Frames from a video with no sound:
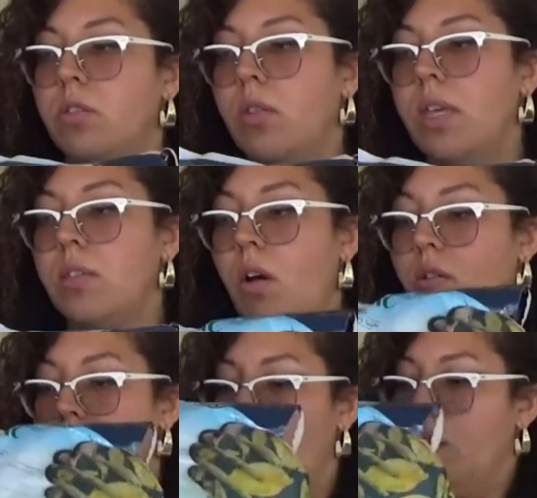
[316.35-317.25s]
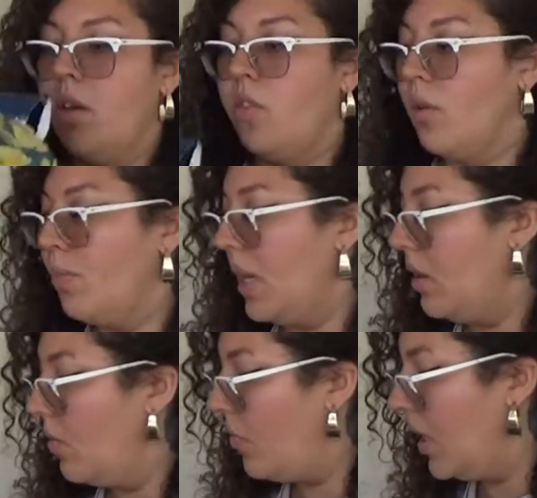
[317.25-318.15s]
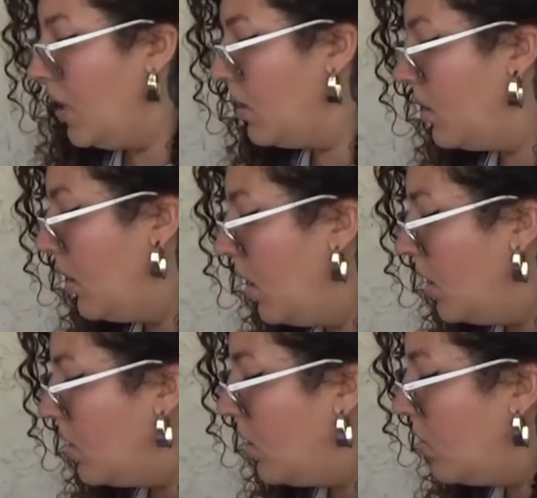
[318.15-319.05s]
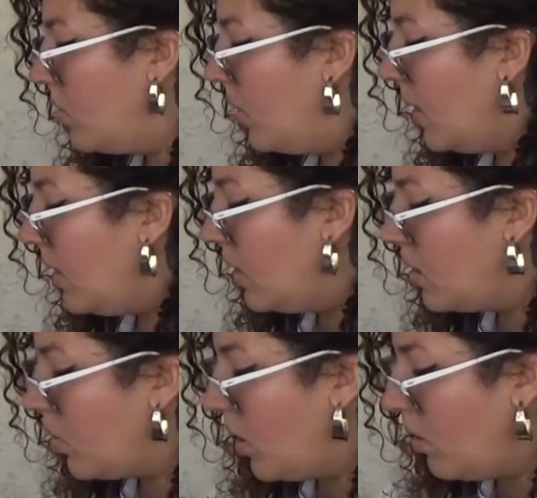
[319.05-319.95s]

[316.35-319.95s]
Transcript: So that's also another benefit to doing these soil